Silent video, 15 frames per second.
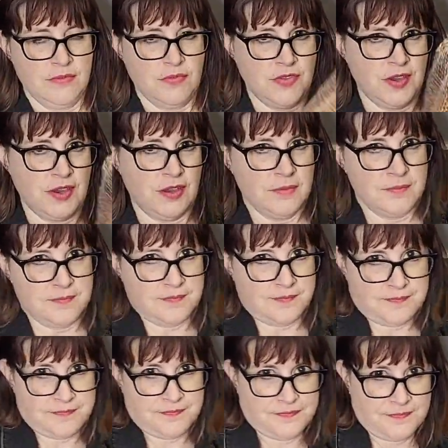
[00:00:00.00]
the
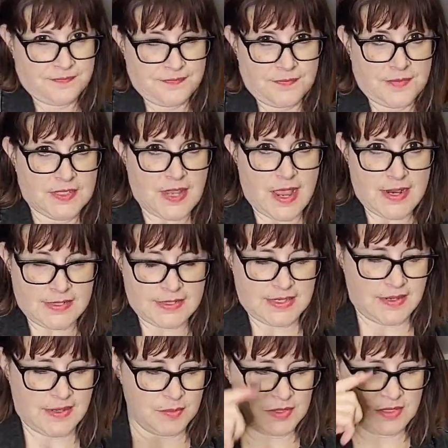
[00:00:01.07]
side
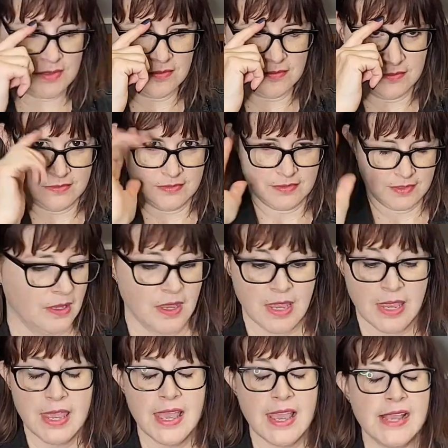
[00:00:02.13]
seams.
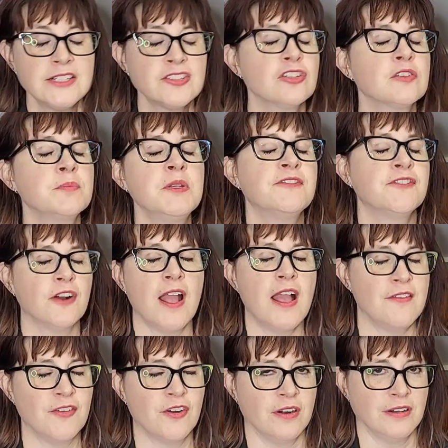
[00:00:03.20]
It took me
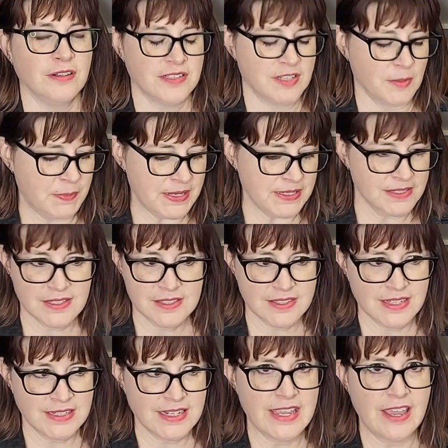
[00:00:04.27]
forever to piece this
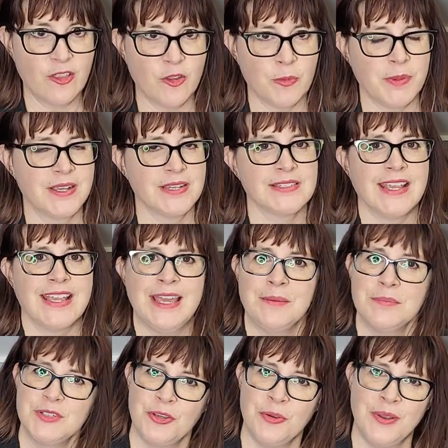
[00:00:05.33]
thing together because I
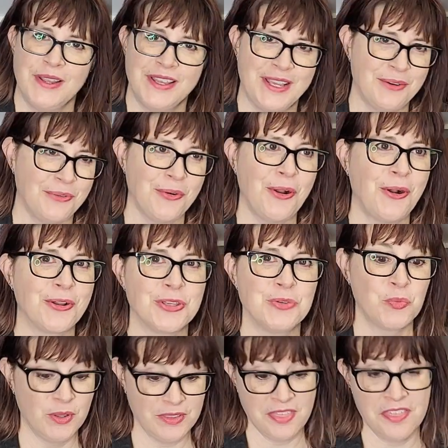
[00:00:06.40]
kept doing it wrong. You
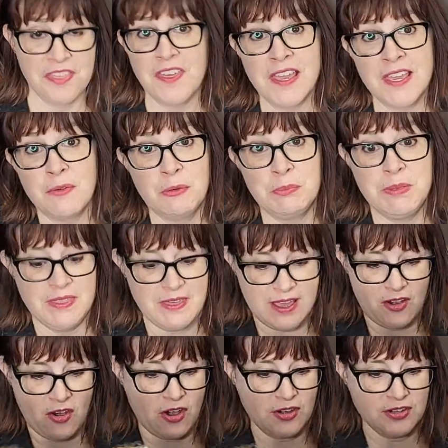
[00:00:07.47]
wouldn't think it would be
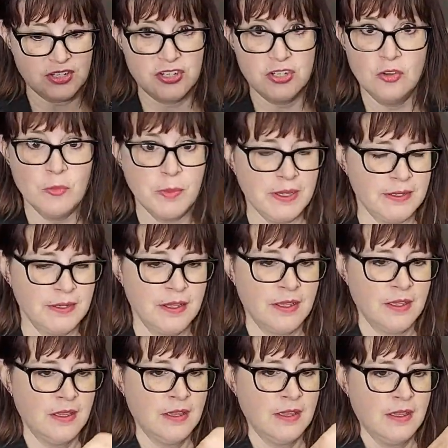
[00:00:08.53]
that hard to do, but
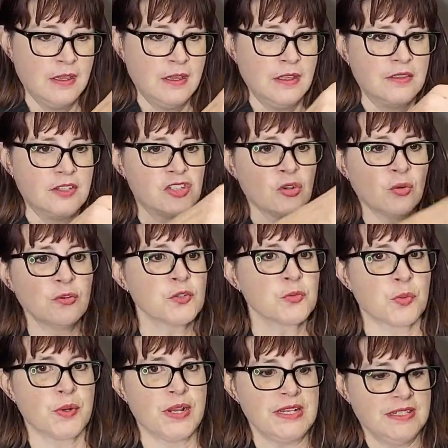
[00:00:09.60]
the shoulders
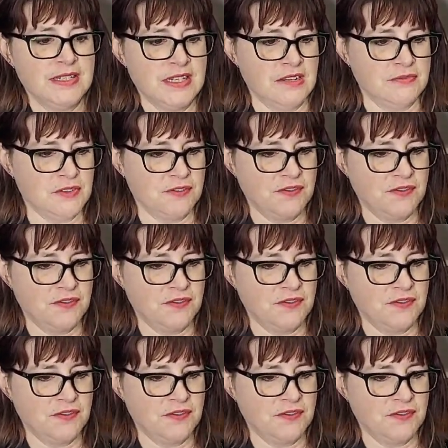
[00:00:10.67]
were easy enough to